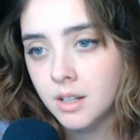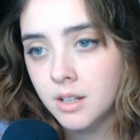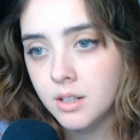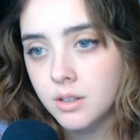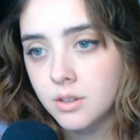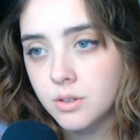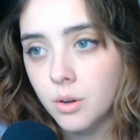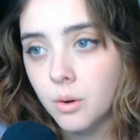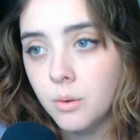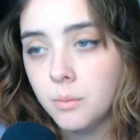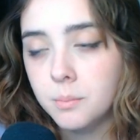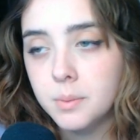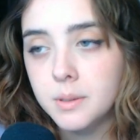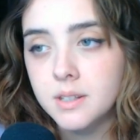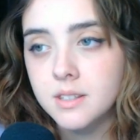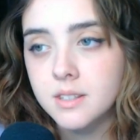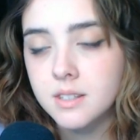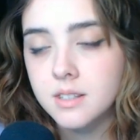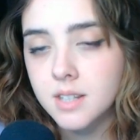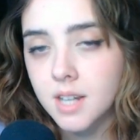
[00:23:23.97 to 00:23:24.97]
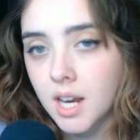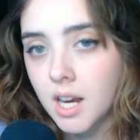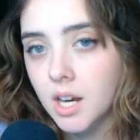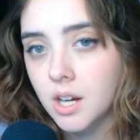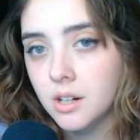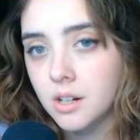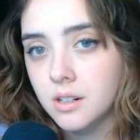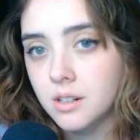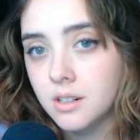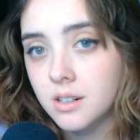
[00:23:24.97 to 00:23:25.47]
Don't be
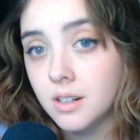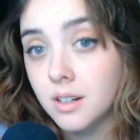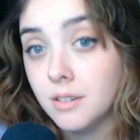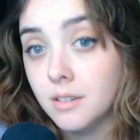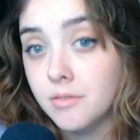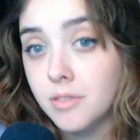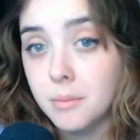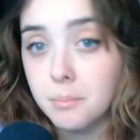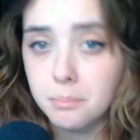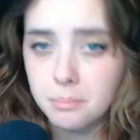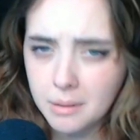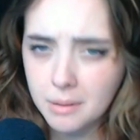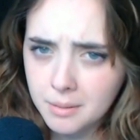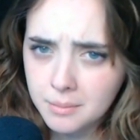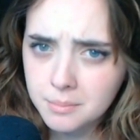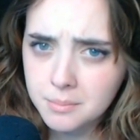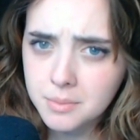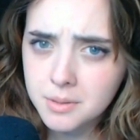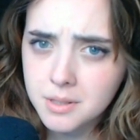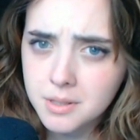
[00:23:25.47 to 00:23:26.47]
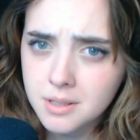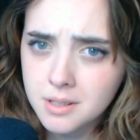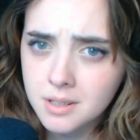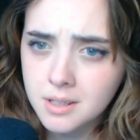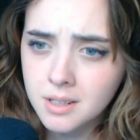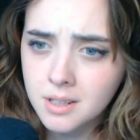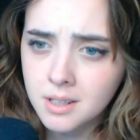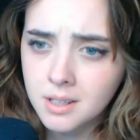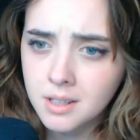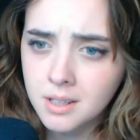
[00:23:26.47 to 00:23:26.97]
scared of the bumps
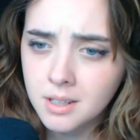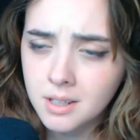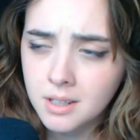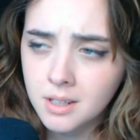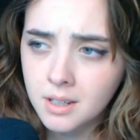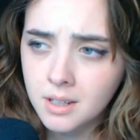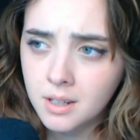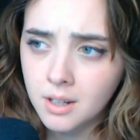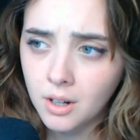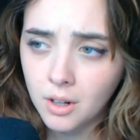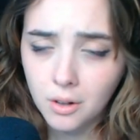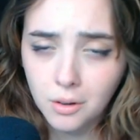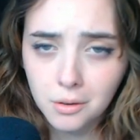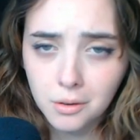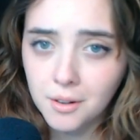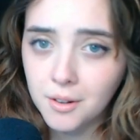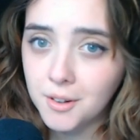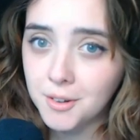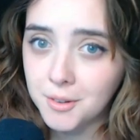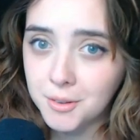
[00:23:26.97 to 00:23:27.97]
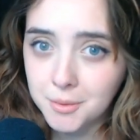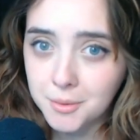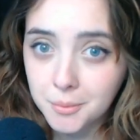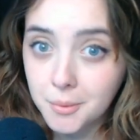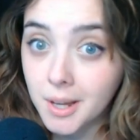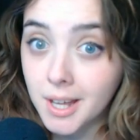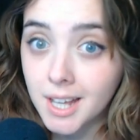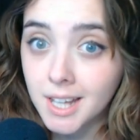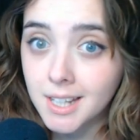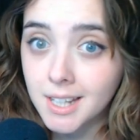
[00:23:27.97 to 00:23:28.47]
along the
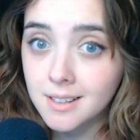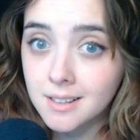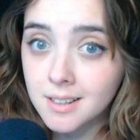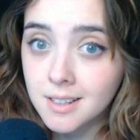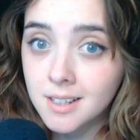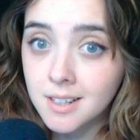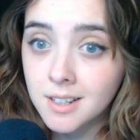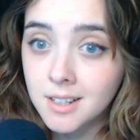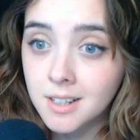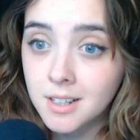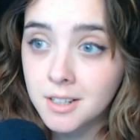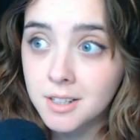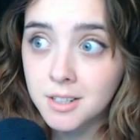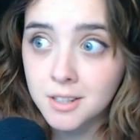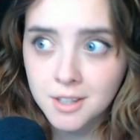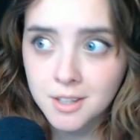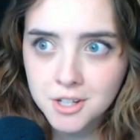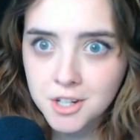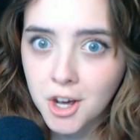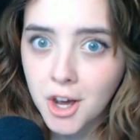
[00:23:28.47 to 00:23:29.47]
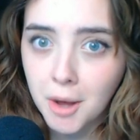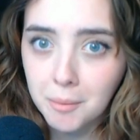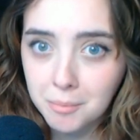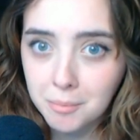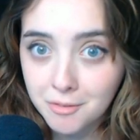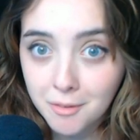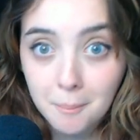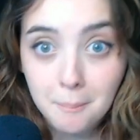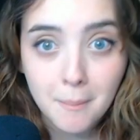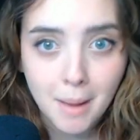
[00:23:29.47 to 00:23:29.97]
way to the top
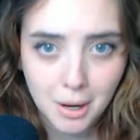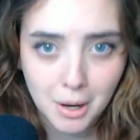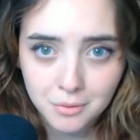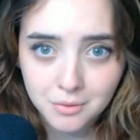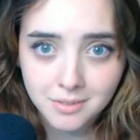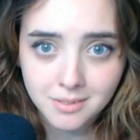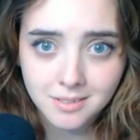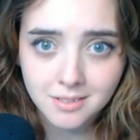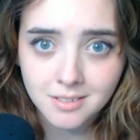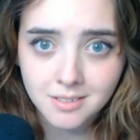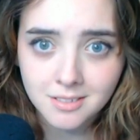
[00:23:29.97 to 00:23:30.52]
of a mountain.